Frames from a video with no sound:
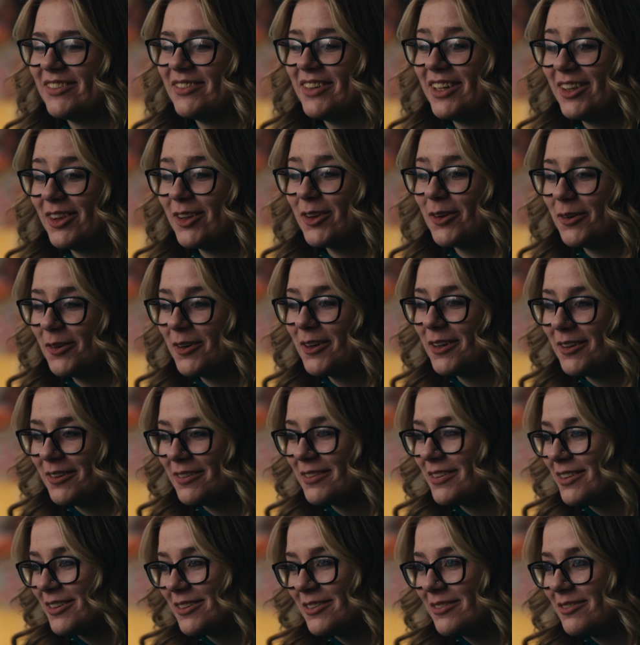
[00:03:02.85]
in the
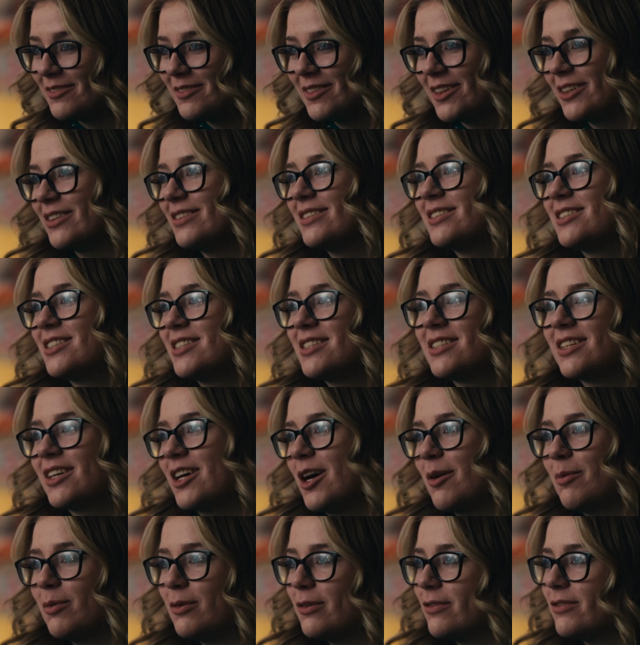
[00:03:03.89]
courtroom, there was just a
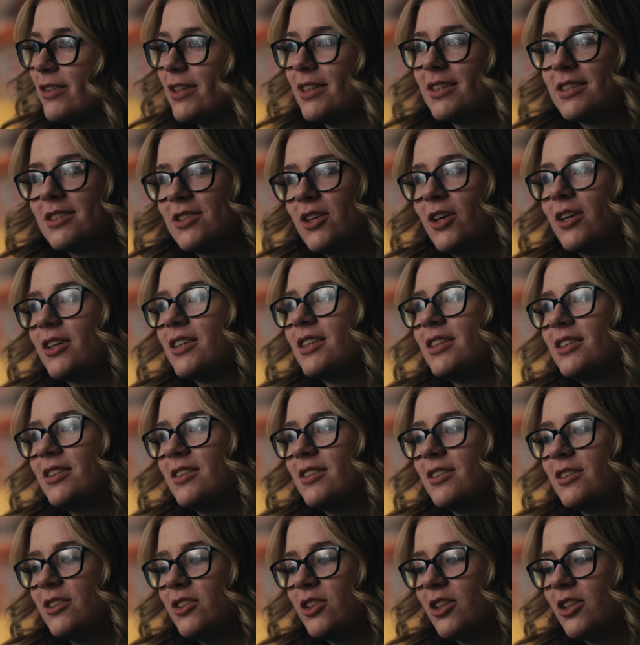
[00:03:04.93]
couple of us talking to